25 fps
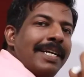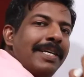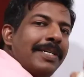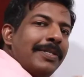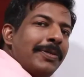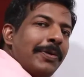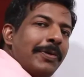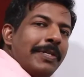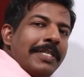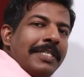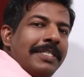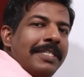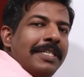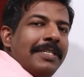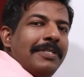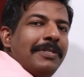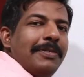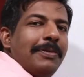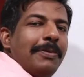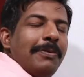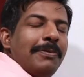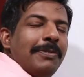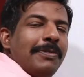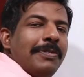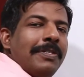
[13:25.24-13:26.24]
26th
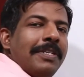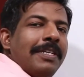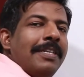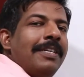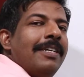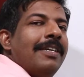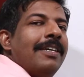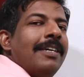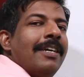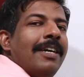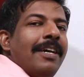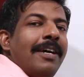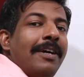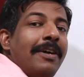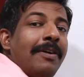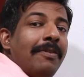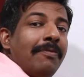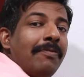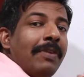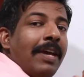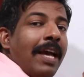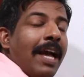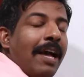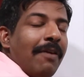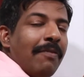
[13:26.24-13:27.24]
question. Here
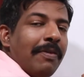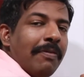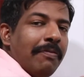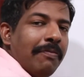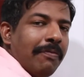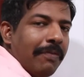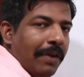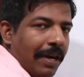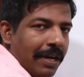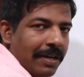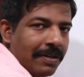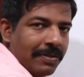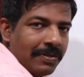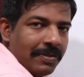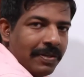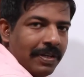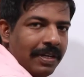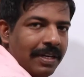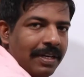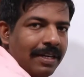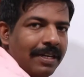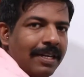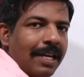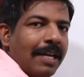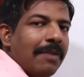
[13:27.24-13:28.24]
we have a function
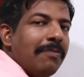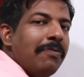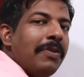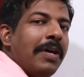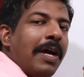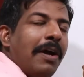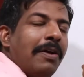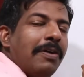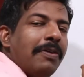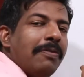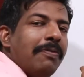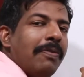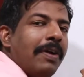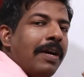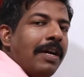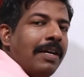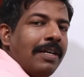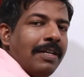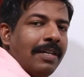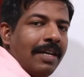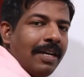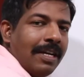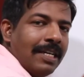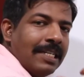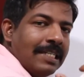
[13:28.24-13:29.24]
and we have to
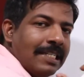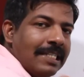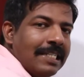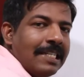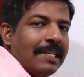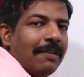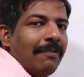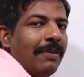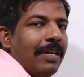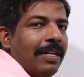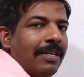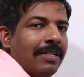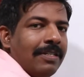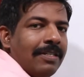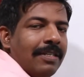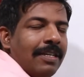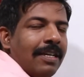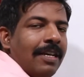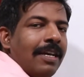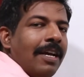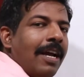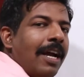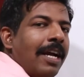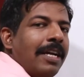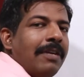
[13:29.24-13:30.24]
find the intervals
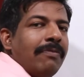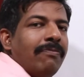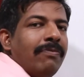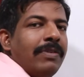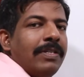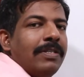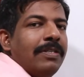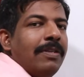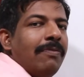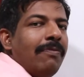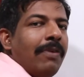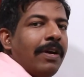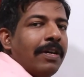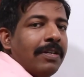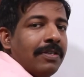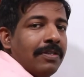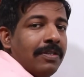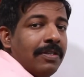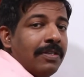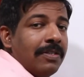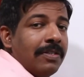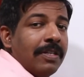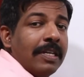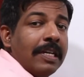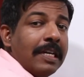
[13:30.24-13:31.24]
at which the
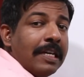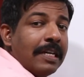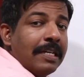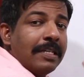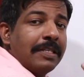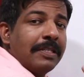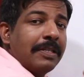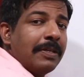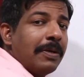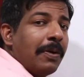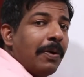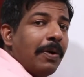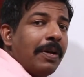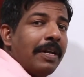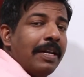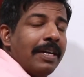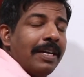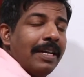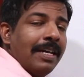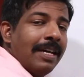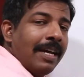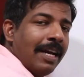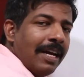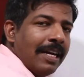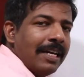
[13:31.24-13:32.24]
function is increasing or
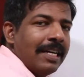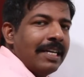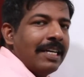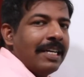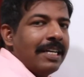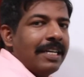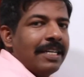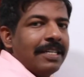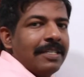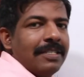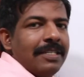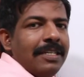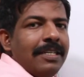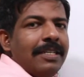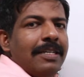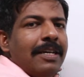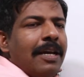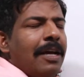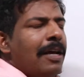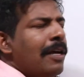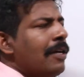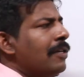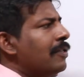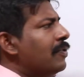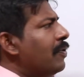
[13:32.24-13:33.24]
decreasing.
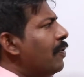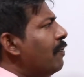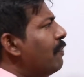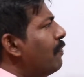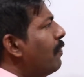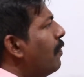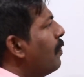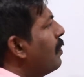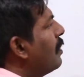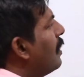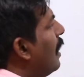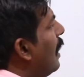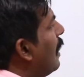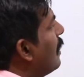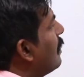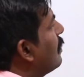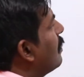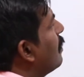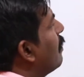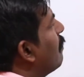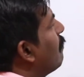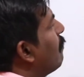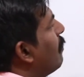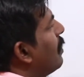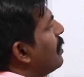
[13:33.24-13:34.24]
So for that,
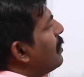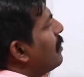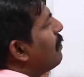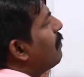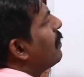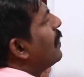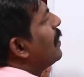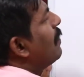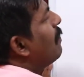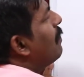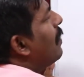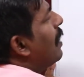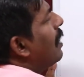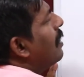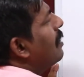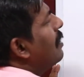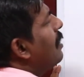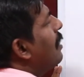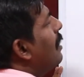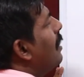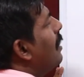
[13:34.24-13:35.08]
first we will find the